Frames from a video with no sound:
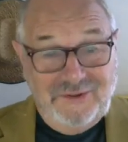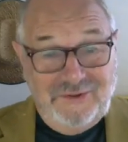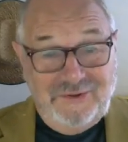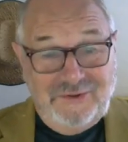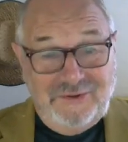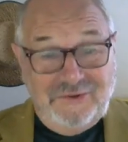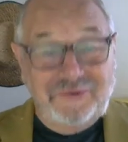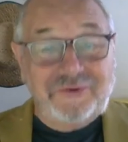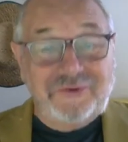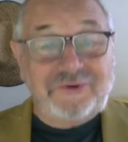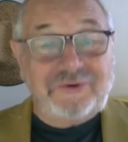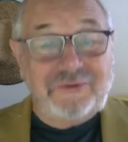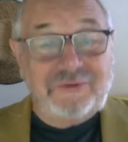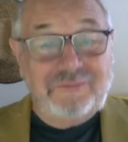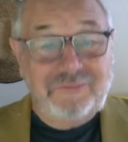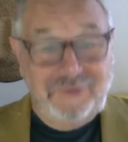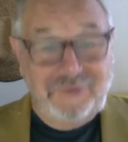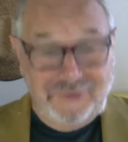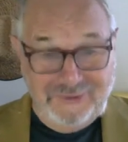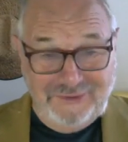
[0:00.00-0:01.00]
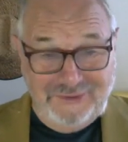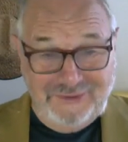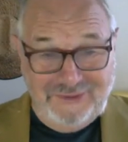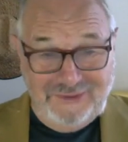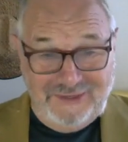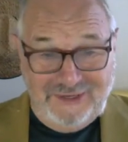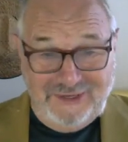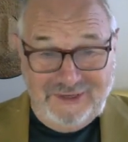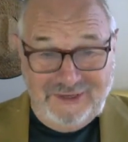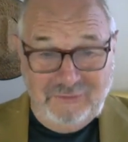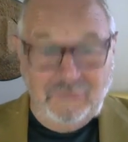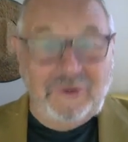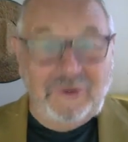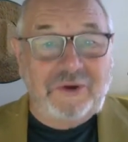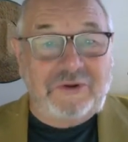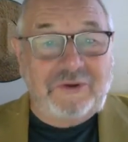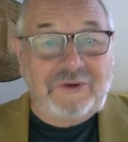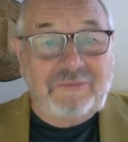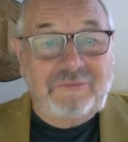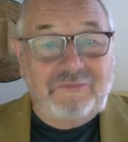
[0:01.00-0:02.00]
Good morning and
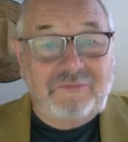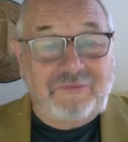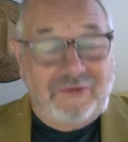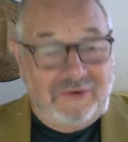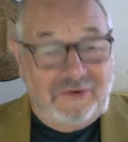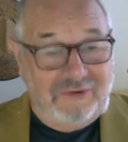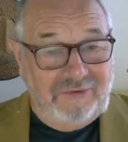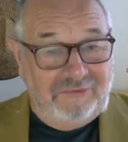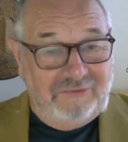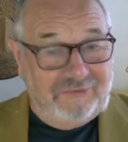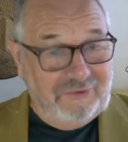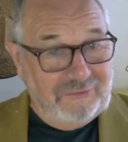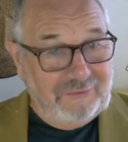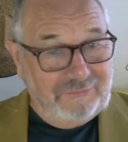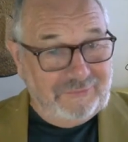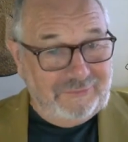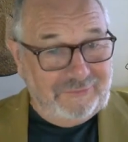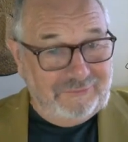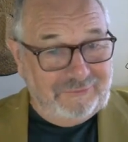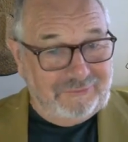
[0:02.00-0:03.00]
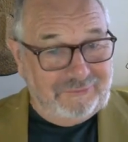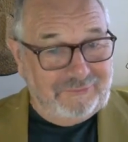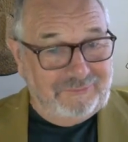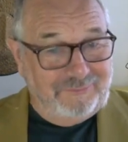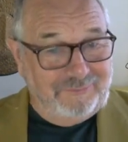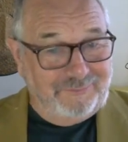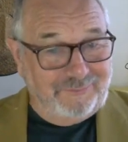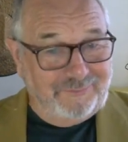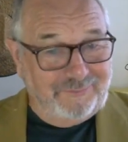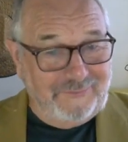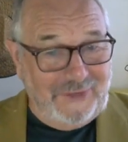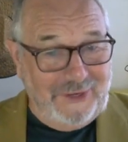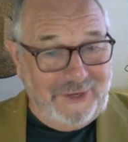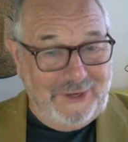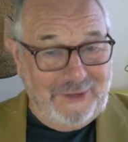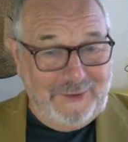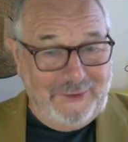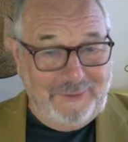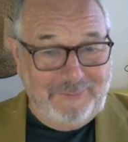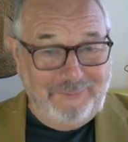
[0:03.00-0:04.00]
welcome, fellow sovereigns.
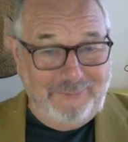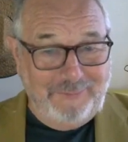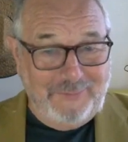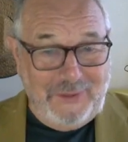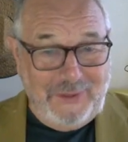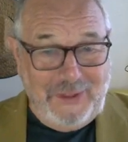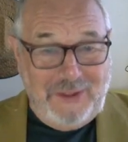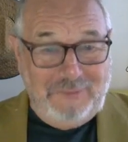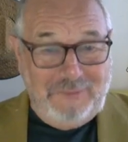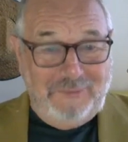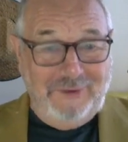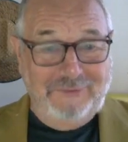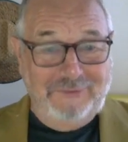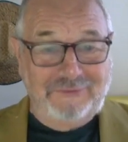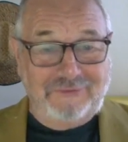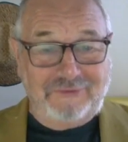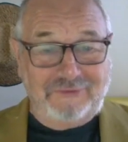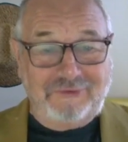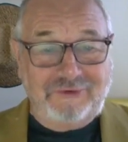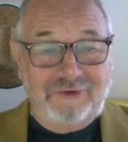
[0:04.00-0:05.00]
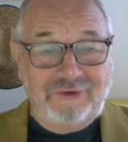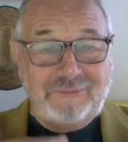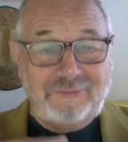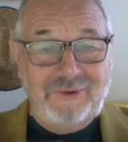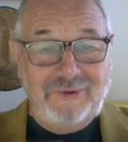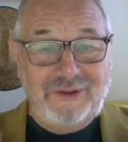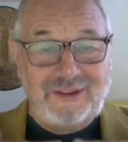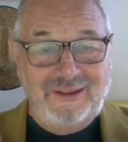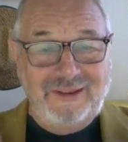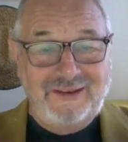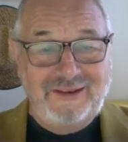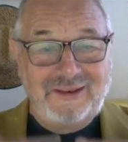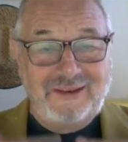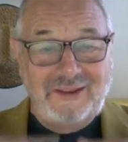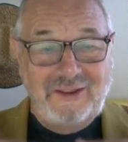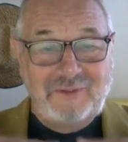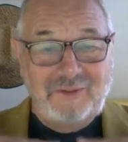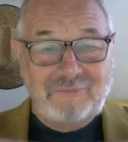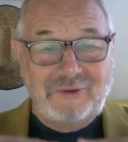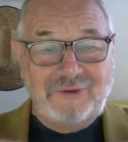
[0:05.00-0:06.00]
Please excuse my
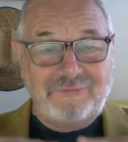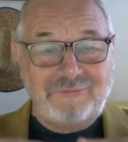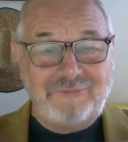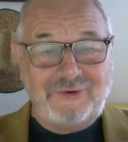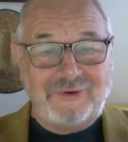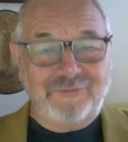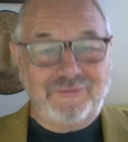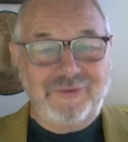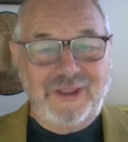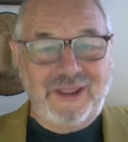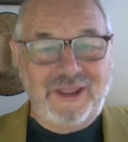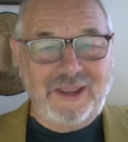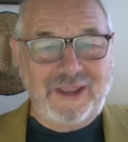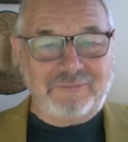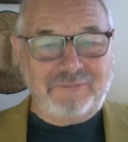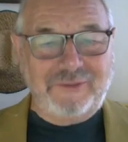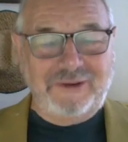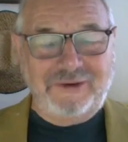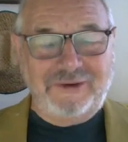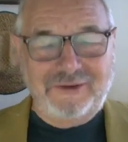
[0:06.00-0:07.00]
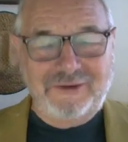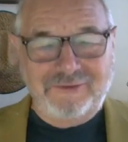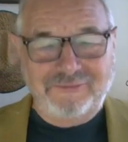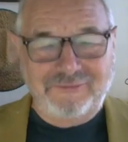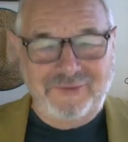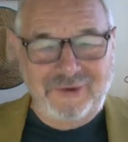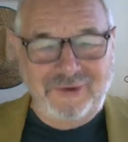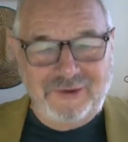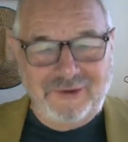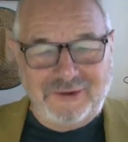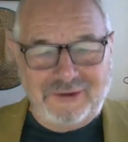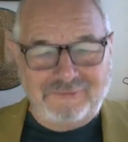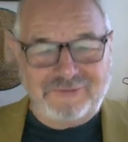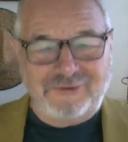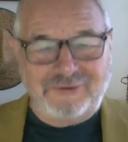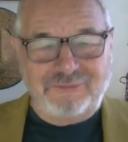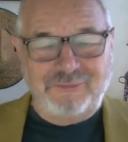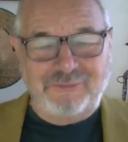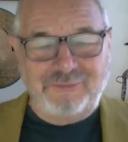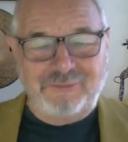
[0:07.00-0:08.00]
fluttering heartbeat. I feel like I've
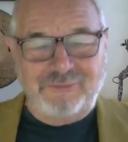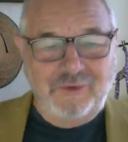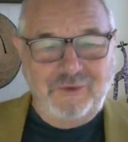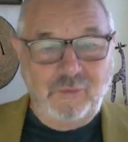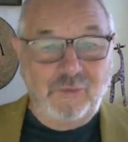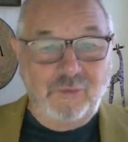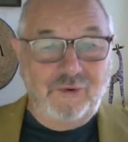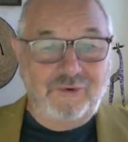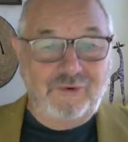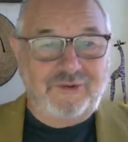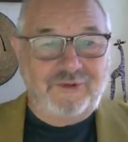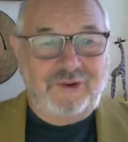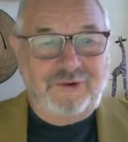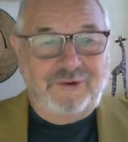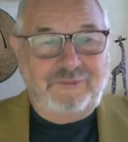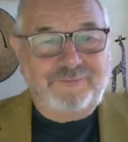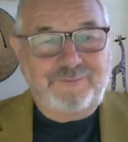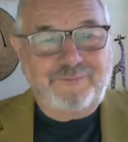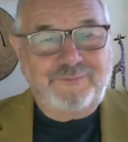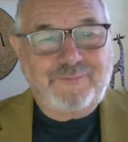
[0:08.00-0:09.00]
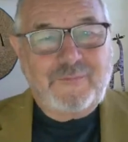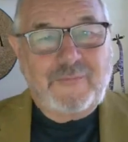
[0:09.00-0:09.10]
just been in a war zone.